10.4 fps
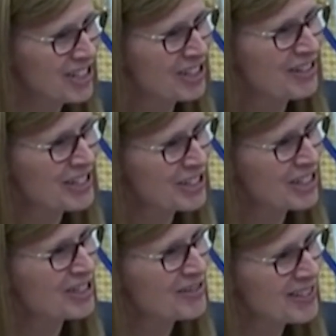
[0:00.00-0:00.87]

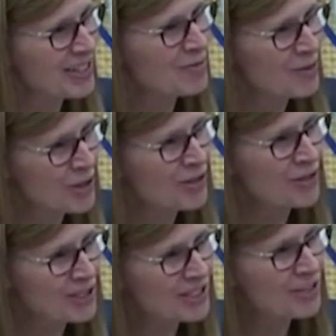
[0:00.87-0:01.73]
generation of STEM
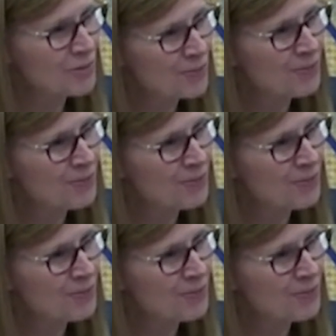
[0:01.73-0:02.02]
workforce.